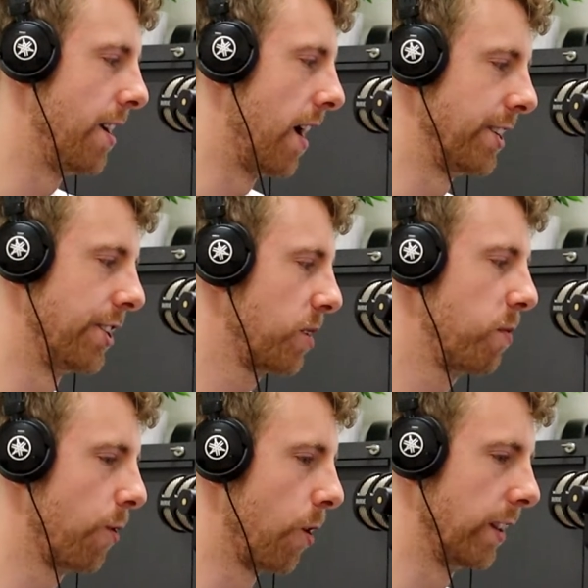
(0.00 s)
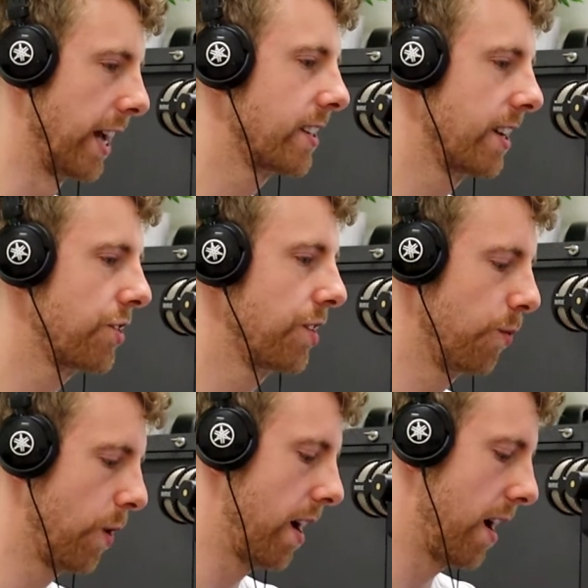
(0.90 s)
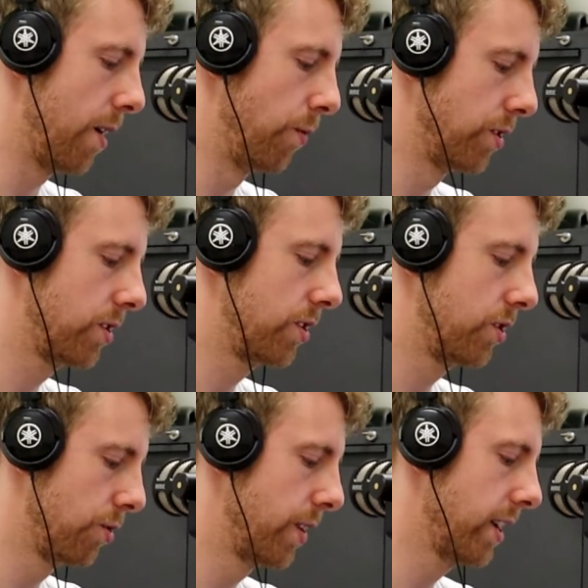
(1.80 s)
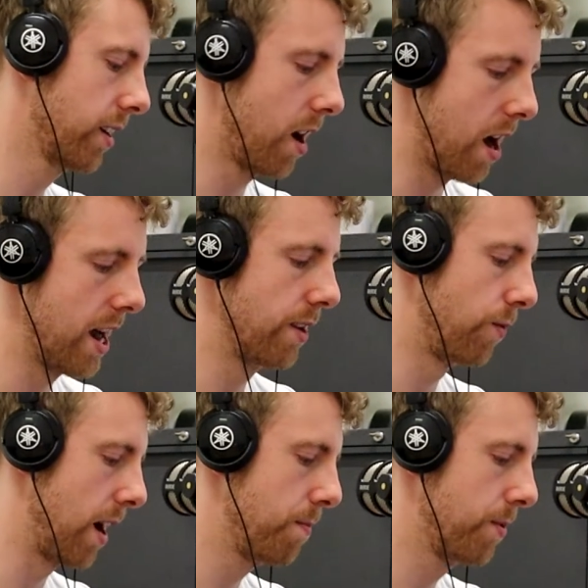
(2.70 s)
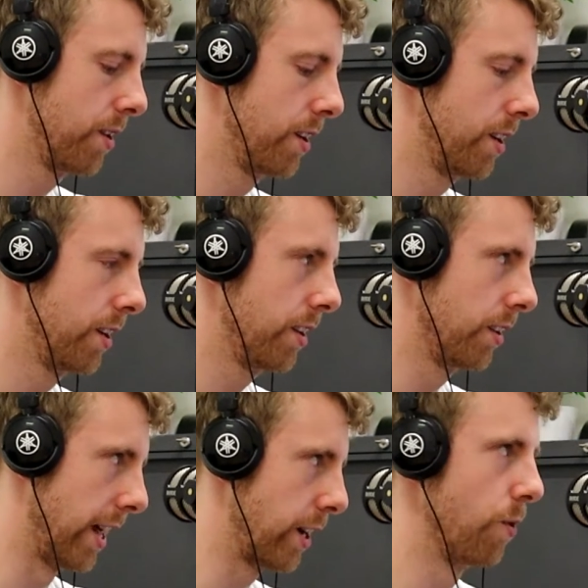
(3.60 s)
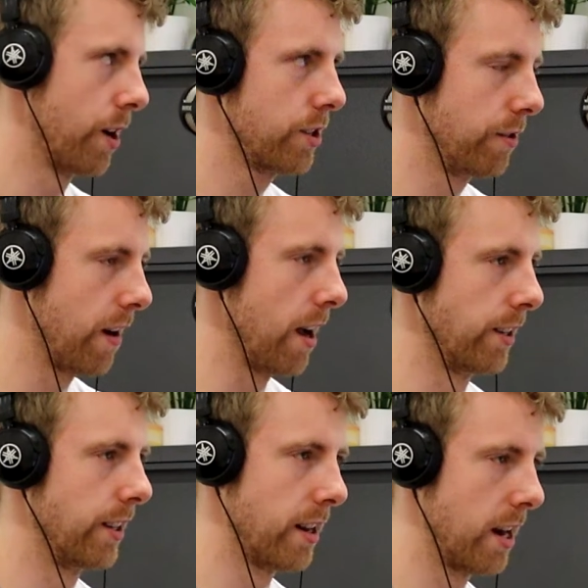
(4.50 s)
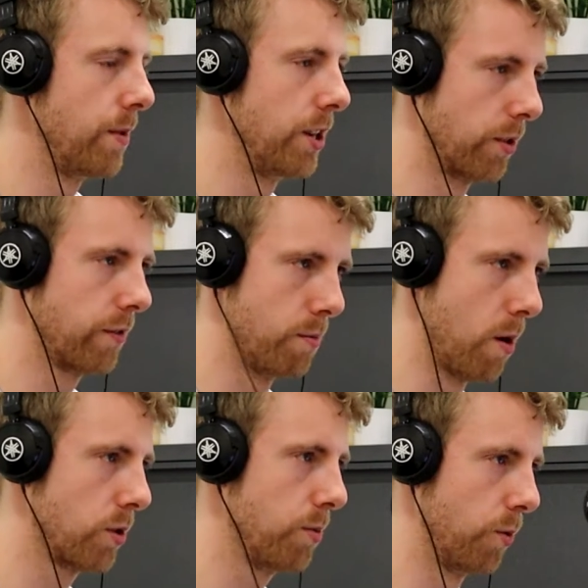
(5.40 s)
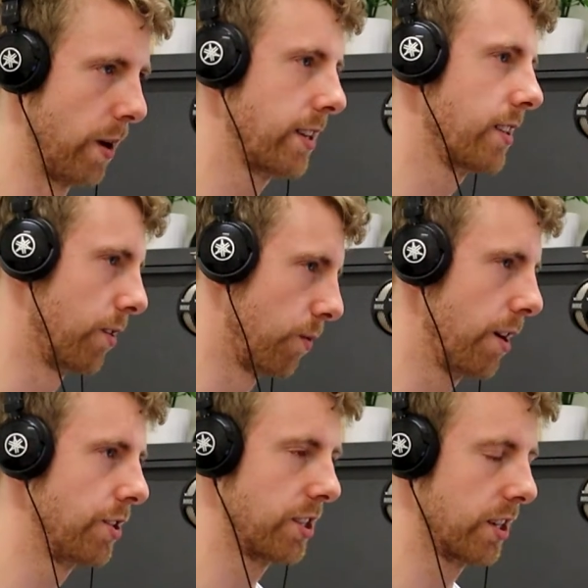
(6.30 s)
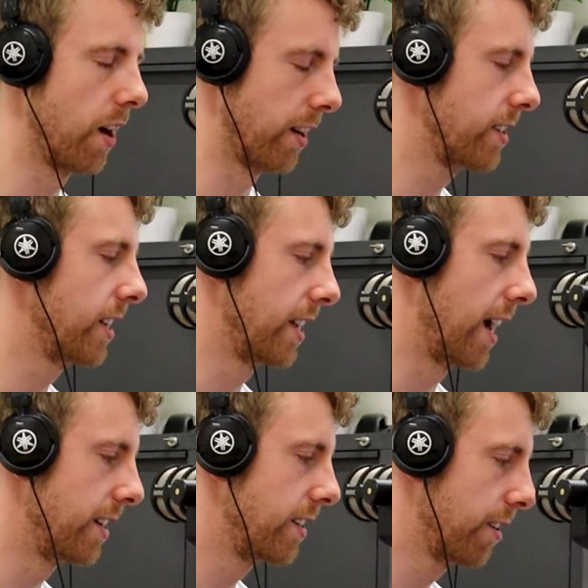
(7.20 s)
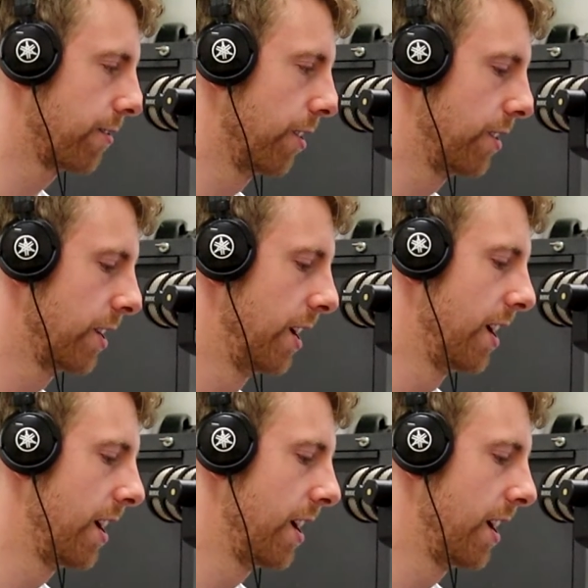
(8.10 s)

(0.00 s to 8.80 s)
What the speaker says: I did it just before a leg session where I was doing high rep leg work to failure that I'd been doing for multiple weeks in a row just to kind of see a difference.